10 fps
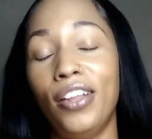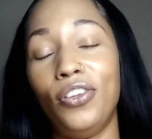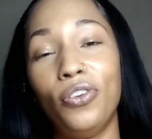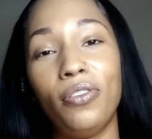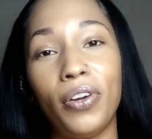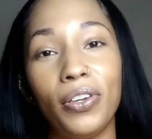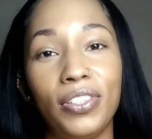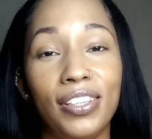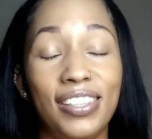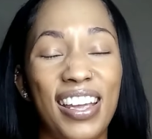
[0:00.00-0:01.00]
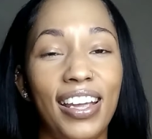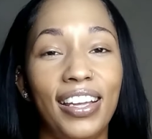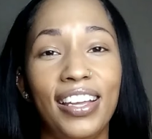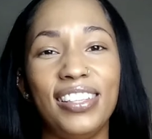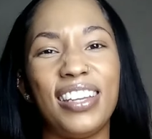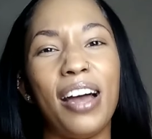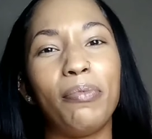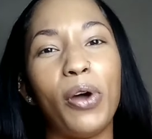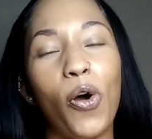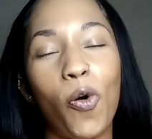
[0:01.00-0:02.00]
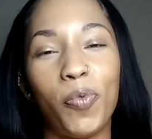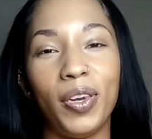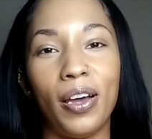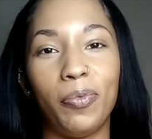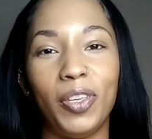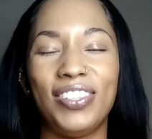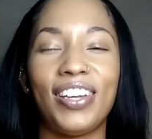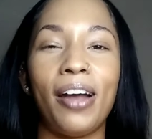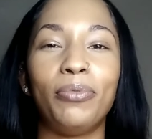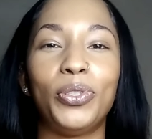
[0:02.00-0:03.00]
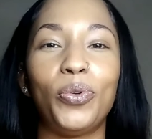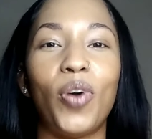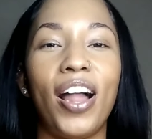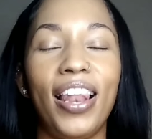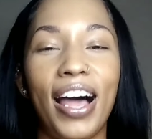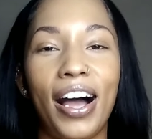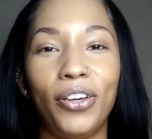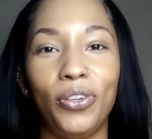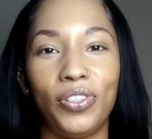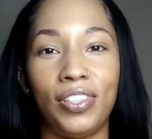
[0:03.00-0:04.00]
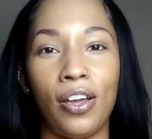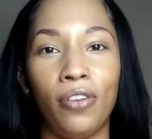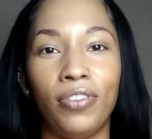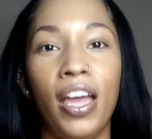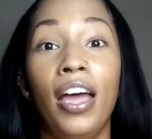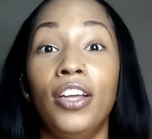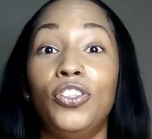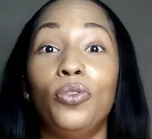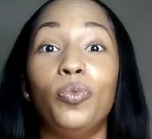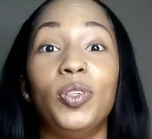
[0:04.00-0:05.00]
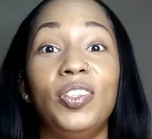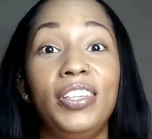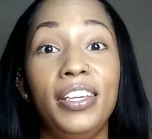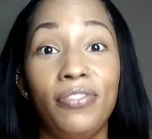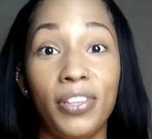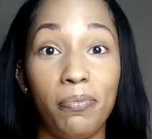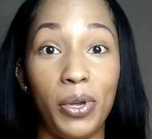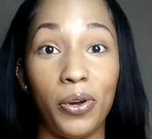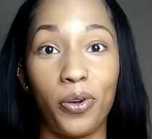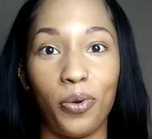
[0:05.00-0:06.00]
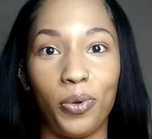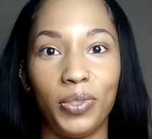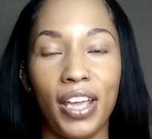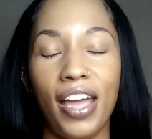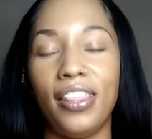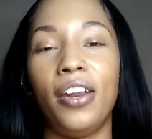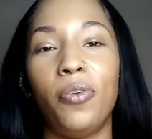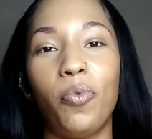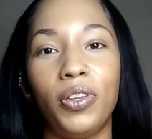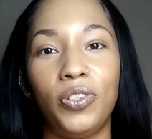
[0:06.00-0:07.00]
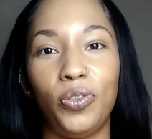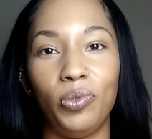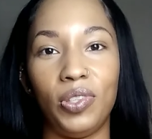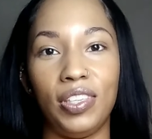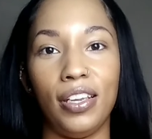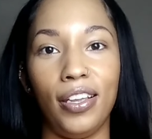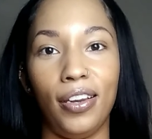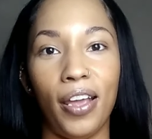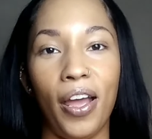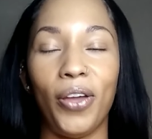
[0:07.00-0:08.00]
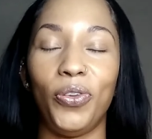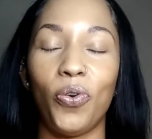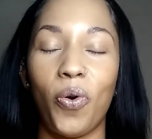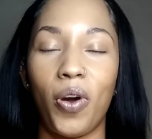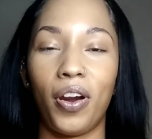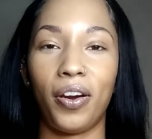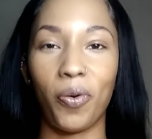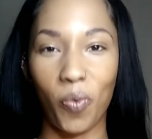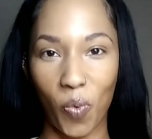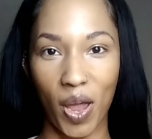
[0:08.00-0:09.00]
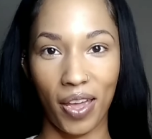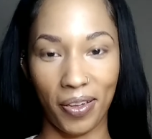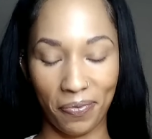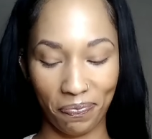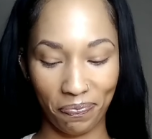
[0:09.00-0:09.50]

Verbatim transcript: the universe is saying it's time to open up. It's time to allow yourself to receive the miracles that it wants to send your way.